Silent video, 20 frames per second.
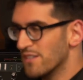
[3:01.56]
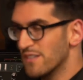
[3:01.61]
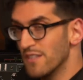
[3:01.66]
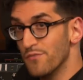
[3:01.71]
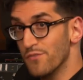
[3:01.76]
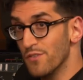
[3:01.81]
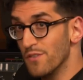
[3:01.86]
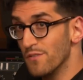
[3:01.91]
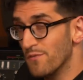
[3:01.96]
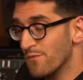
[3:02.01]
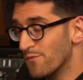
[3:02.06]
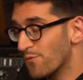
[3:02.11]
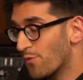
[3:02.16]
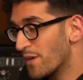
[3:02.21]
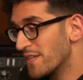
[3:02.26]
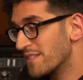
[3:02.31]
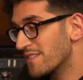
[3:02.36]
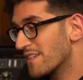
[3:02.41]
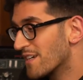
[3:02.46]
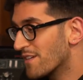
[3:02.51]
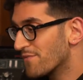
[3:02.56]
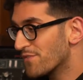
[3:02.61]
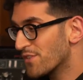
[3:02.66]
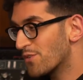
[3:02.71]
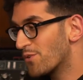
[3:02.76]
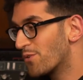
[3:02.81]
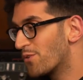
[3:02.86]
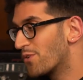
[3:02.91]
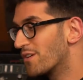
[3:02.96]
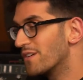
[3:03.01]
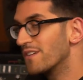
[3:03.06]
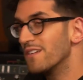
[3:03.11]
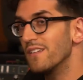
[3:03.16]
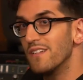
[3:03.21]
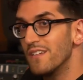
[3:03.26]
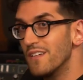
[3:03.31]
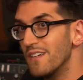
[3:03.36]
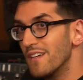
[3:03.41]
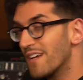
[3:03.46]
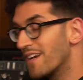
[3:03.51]
a different voicing of the chord,
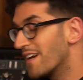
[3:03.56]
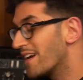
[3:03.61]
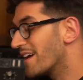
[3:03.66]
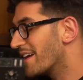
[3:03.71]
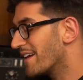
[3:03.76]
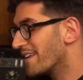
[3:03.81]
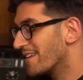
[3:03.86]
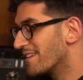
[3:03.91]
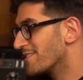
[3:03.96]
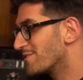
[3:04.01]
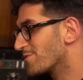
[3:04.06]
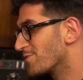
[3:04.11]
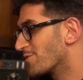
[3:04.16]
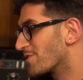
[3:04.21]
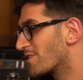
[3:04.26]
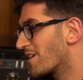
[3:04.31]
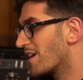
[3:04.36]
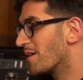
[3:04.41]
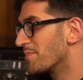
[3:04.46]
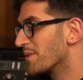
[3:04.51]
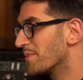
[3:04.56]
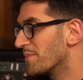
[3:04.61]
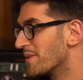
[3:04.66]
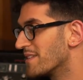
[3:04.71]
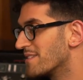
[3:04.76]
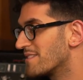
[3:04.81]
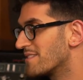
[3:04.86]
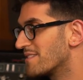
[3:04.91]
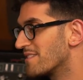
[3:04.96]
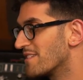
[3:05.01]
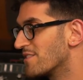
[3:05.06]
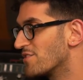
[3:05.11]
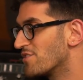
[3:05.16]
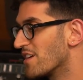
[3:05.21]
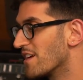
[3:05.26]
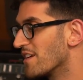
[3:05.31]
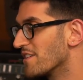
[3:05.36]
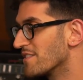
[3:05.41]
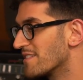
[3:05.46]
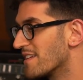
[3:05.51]
and it sort of complements, it
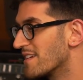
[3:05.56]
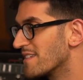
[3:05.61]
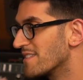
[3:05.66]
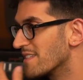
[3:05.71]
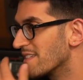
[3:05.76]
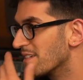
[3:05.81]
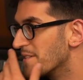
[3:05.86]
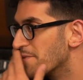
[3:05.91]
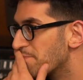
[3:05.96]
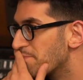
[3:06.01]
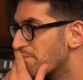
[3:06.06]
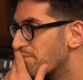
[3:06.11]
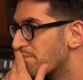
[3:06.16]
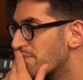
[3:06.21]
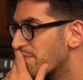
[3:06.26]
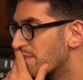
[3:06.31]
gels nicely. So